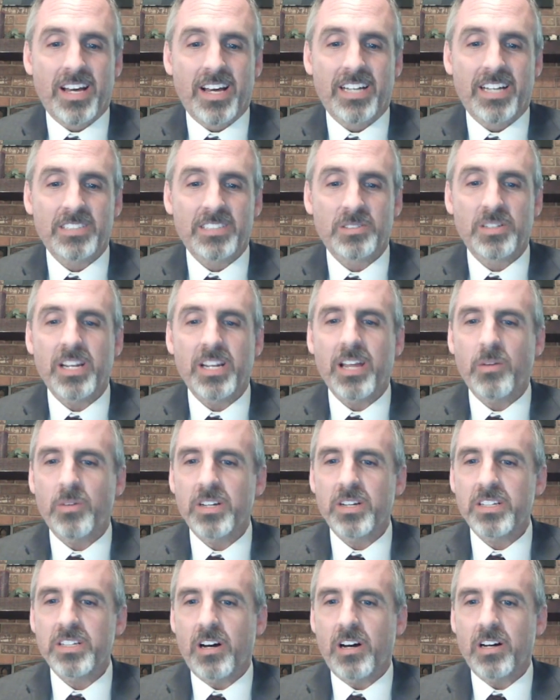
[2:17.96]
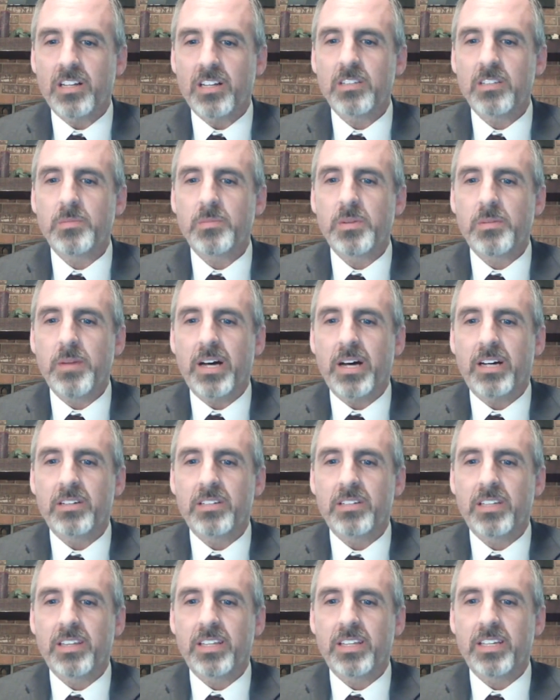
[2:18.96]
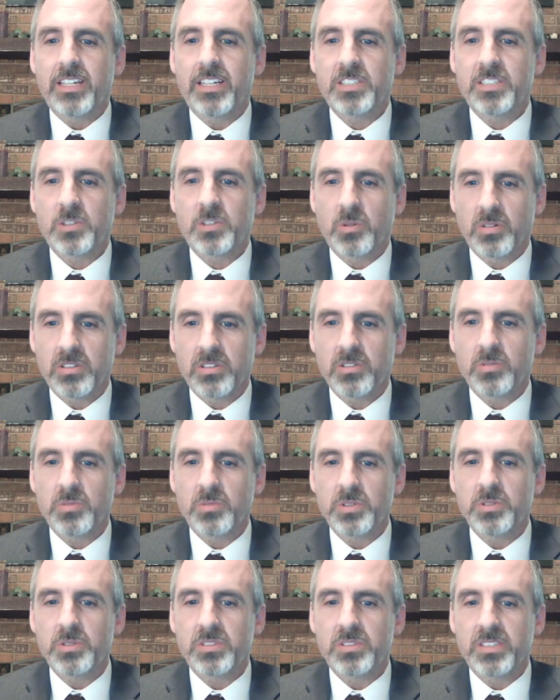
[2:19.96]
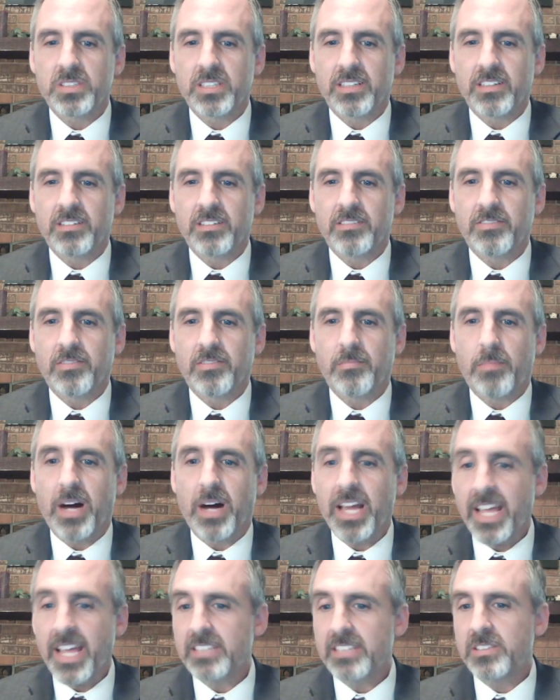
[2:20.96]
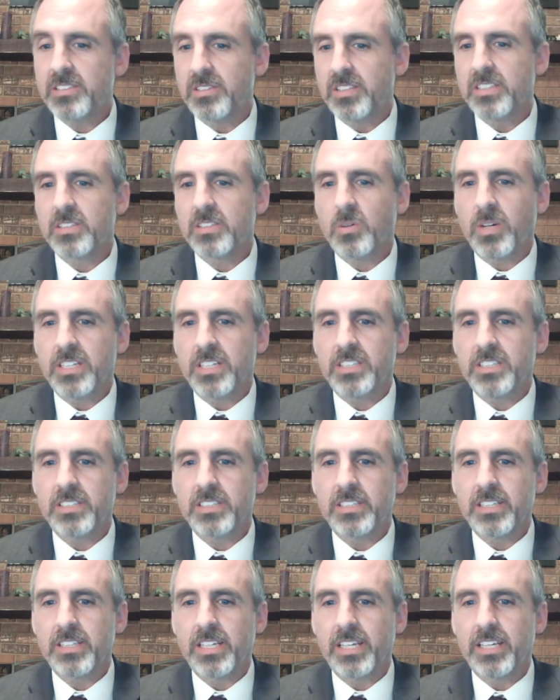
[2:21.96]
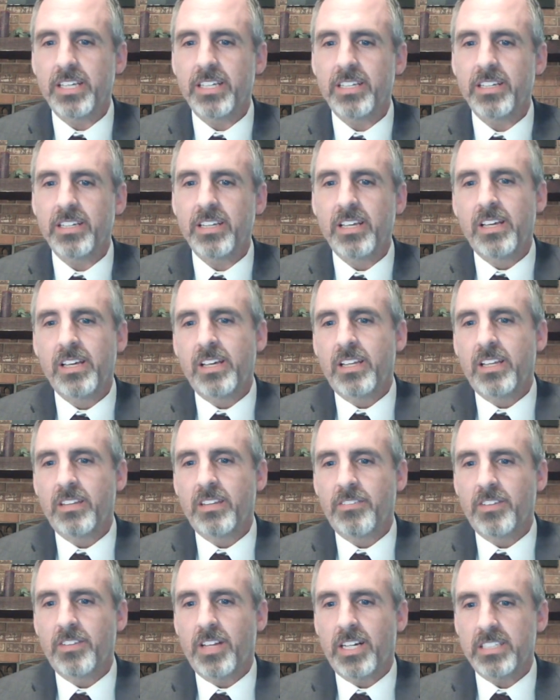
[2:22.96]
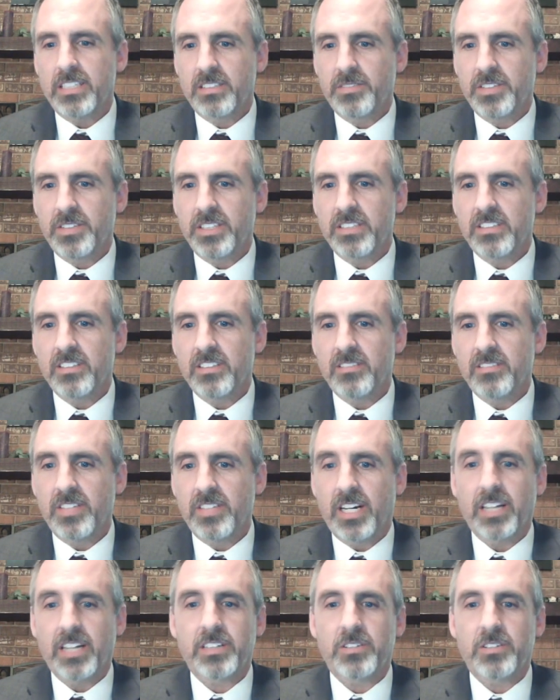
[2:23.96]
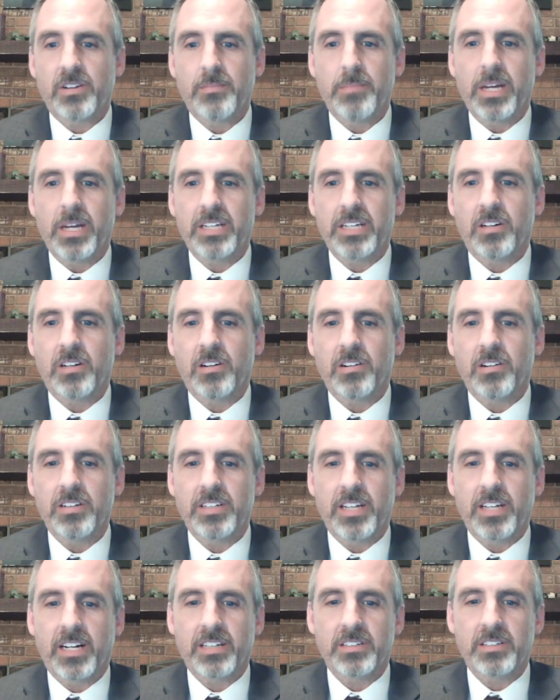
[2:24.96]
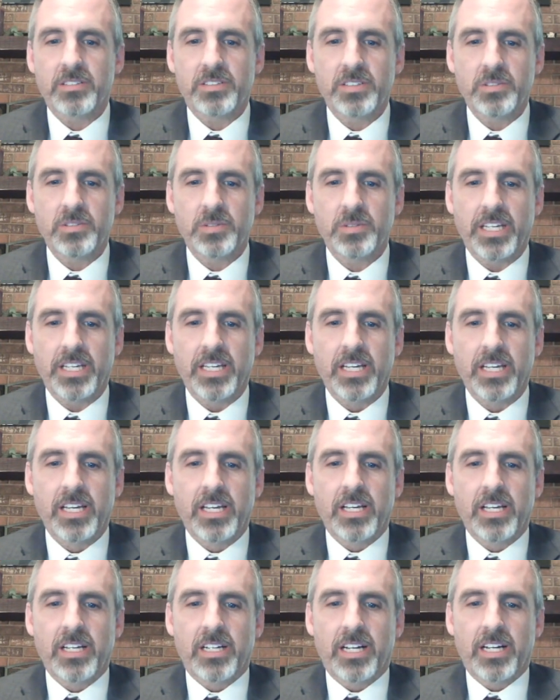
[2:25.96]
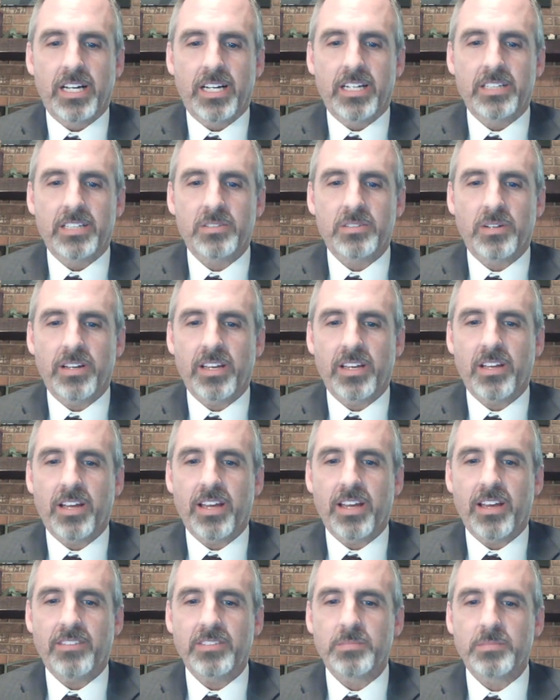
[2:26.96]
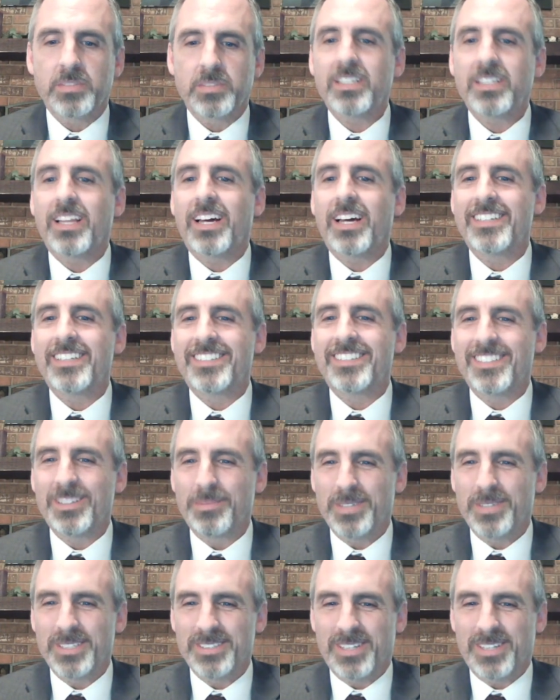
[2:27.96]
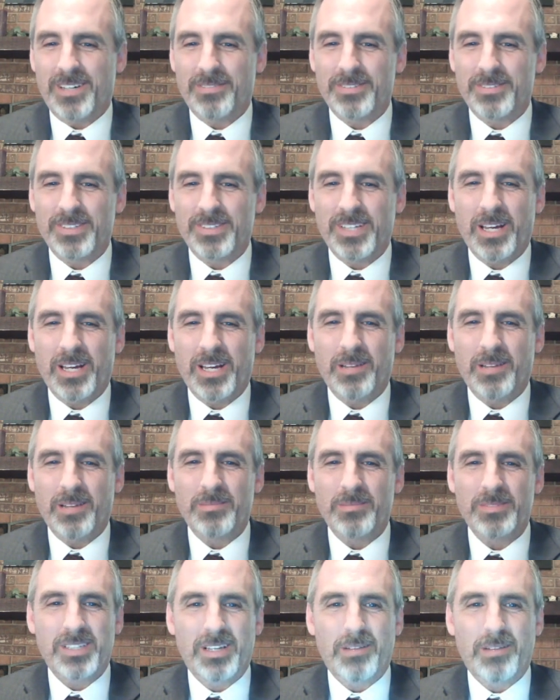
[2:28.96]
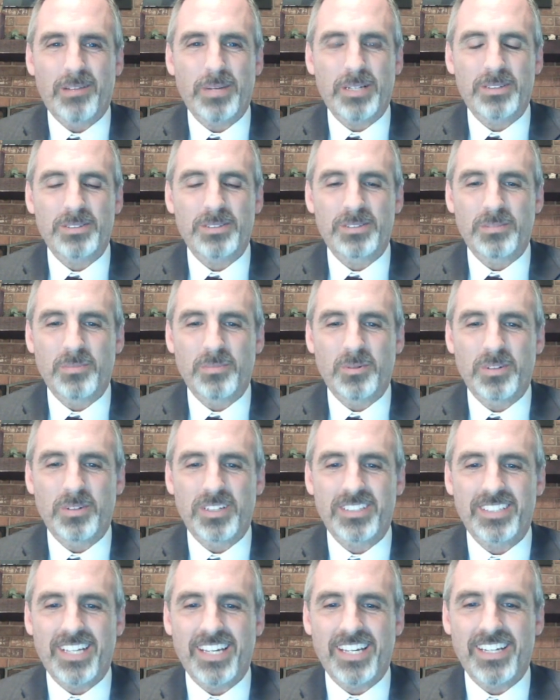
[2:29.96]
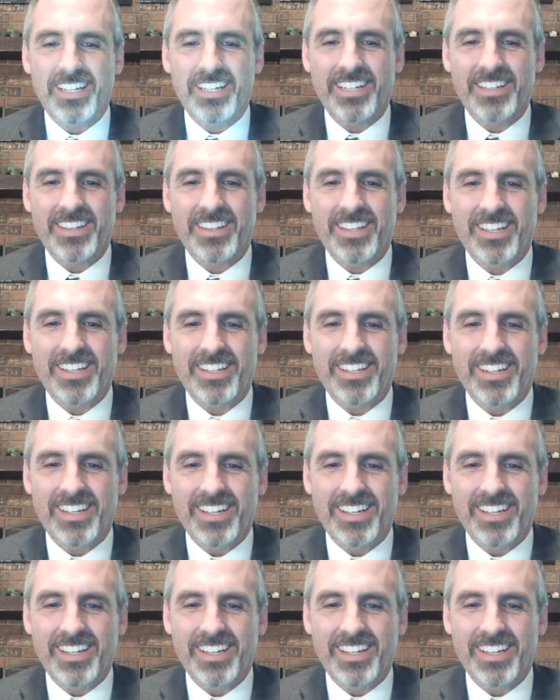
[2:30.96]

So today I want to talk a little bit about the historical roots of my answer to this question in the philosophies of Dr. Ambedkar and Dr. Dewey. So I have some slides here because oftentimes pictures are more exciting than,